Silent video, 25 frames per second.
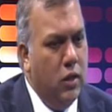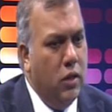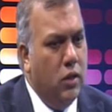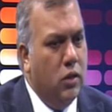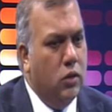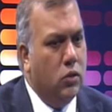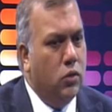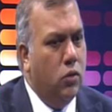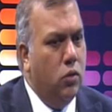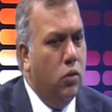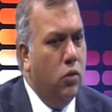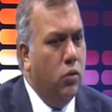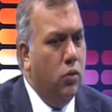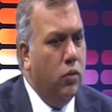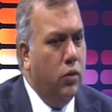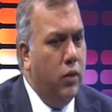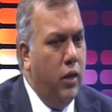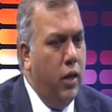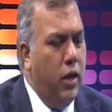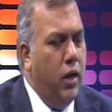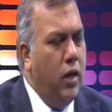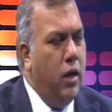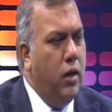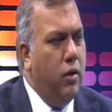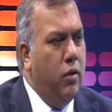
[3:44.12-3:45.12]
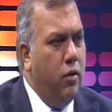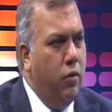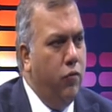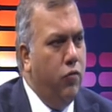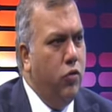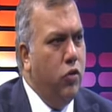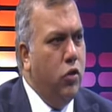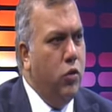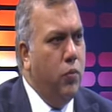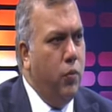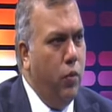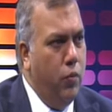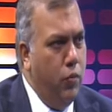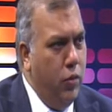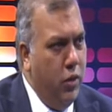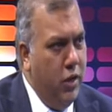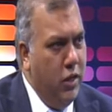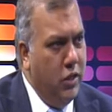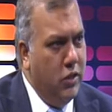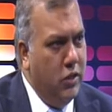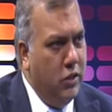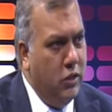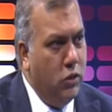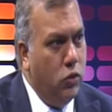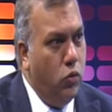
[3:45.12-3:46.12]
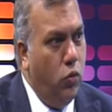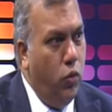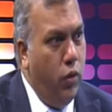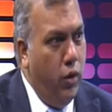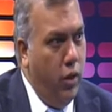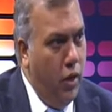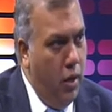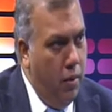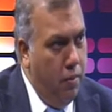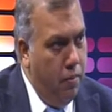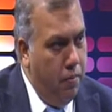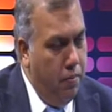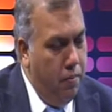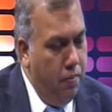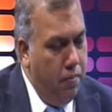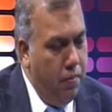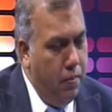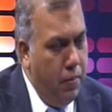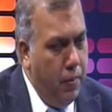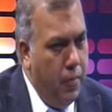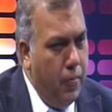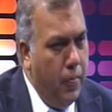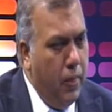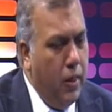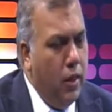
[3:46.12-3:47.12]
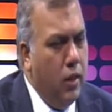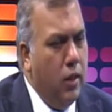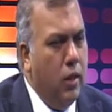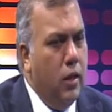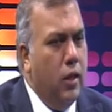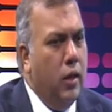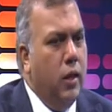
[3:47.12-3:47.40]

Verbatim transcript: So there are refugee population is growing up, mm -hmm,